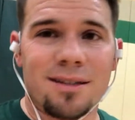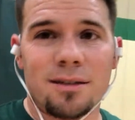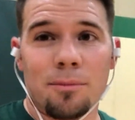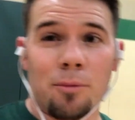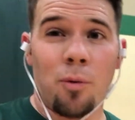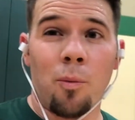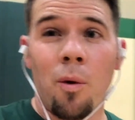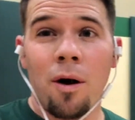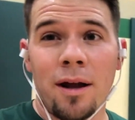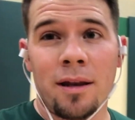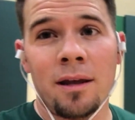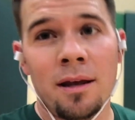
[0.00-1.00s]
That's number
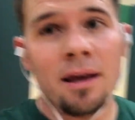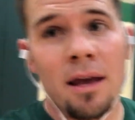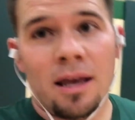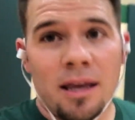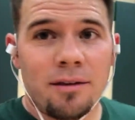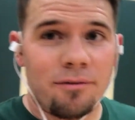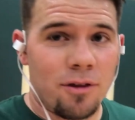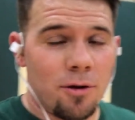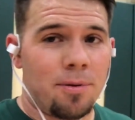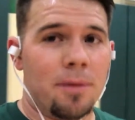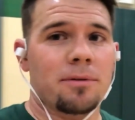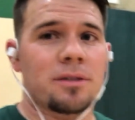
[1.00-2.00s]
one, even
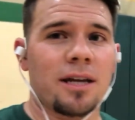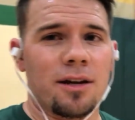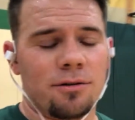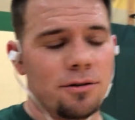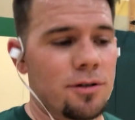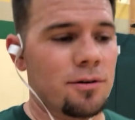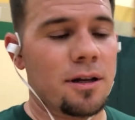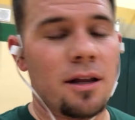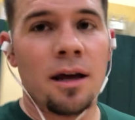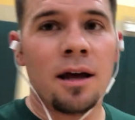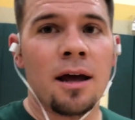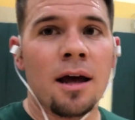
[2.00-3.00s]
though people say don't do
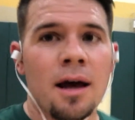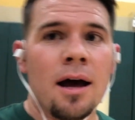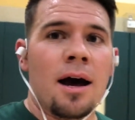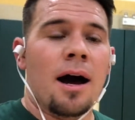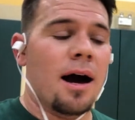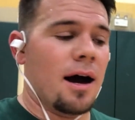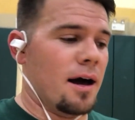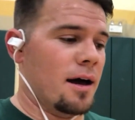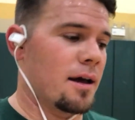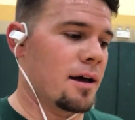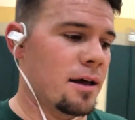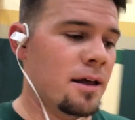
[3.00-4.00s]
it.
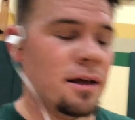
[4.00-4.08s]
Uh,